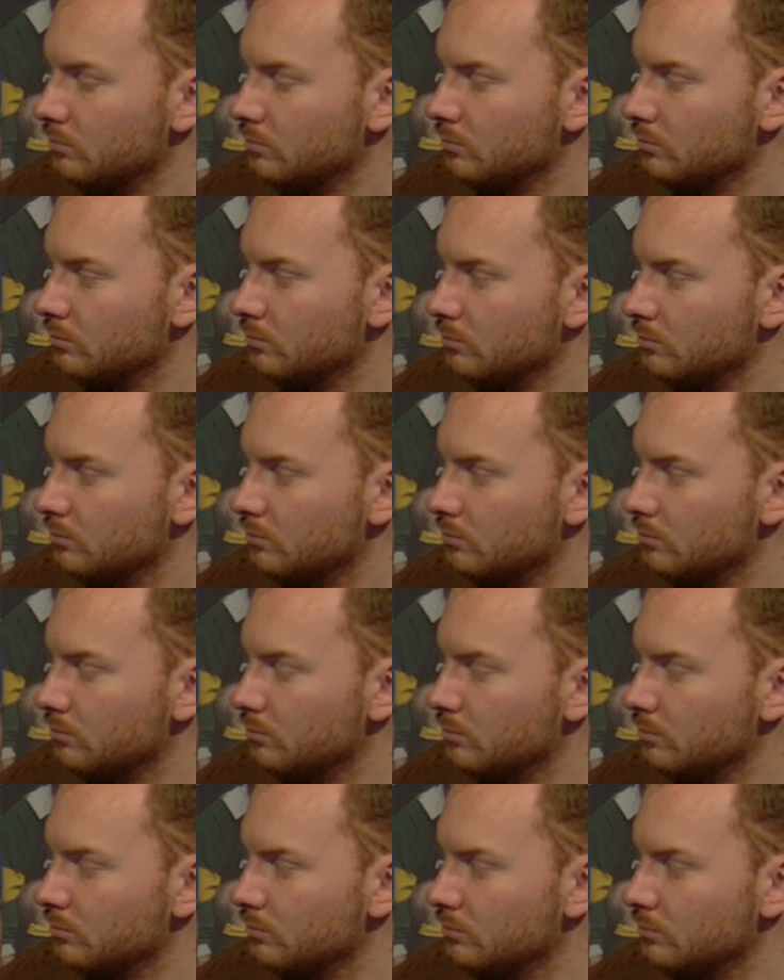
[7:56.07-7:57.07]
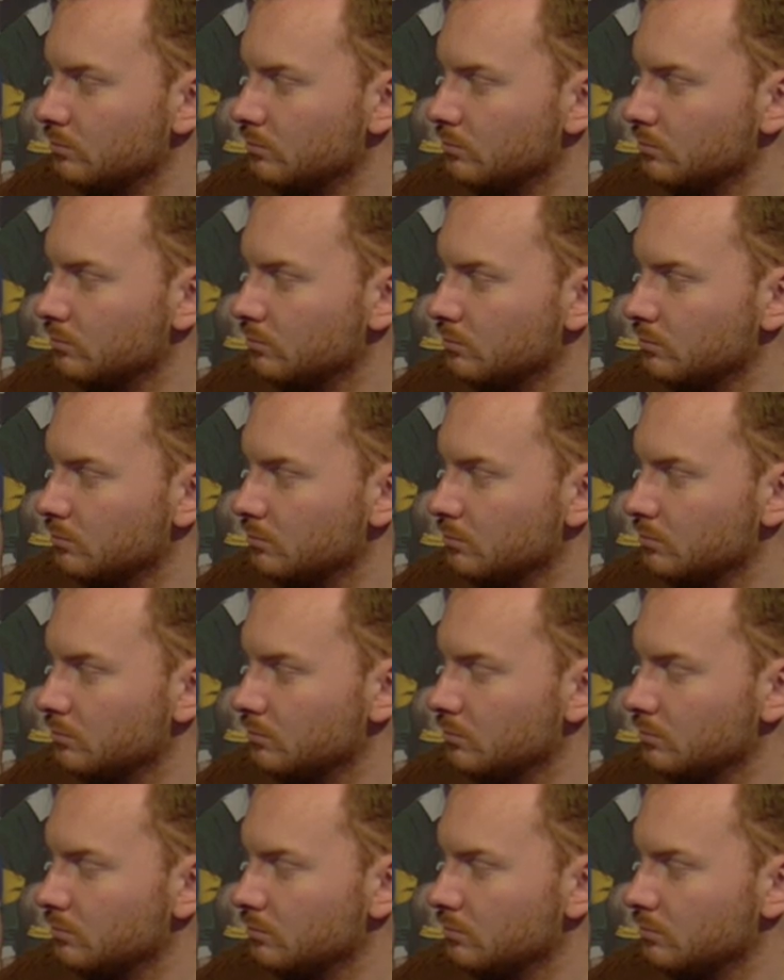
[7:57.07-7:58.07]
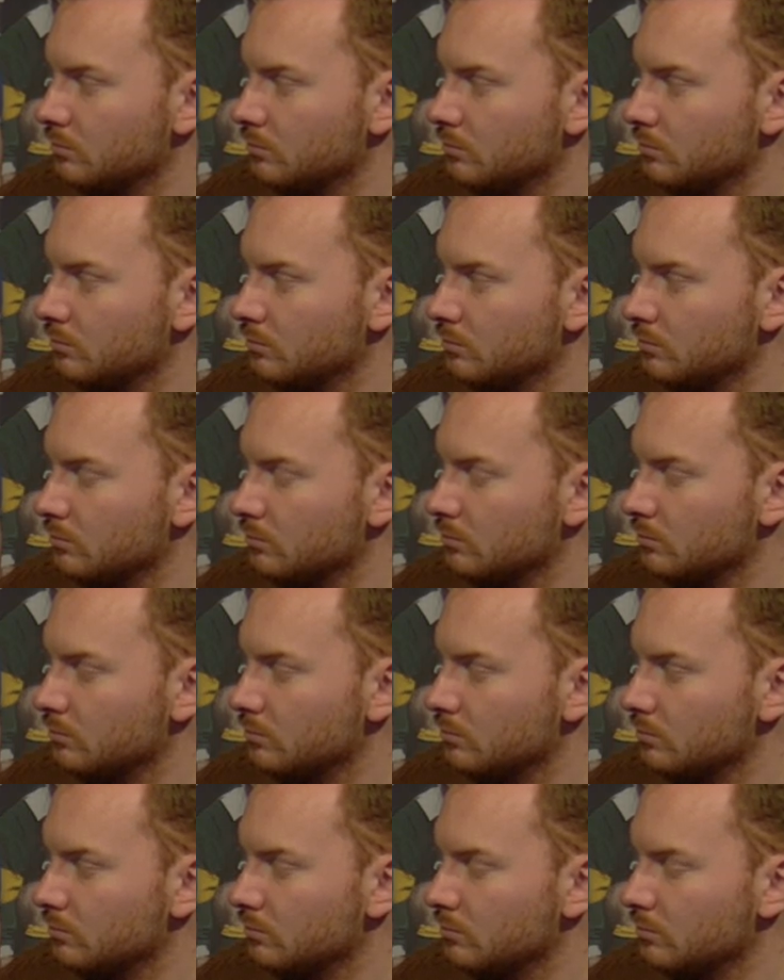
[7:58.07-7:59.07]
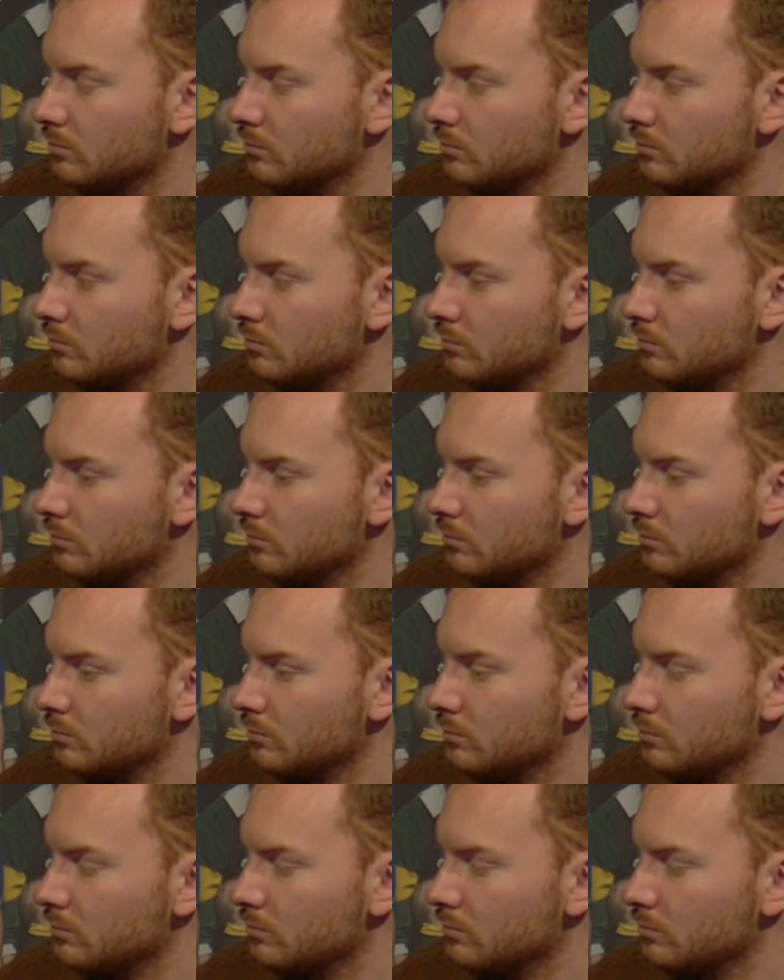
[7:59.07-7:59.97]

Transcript: This person isn't speaking.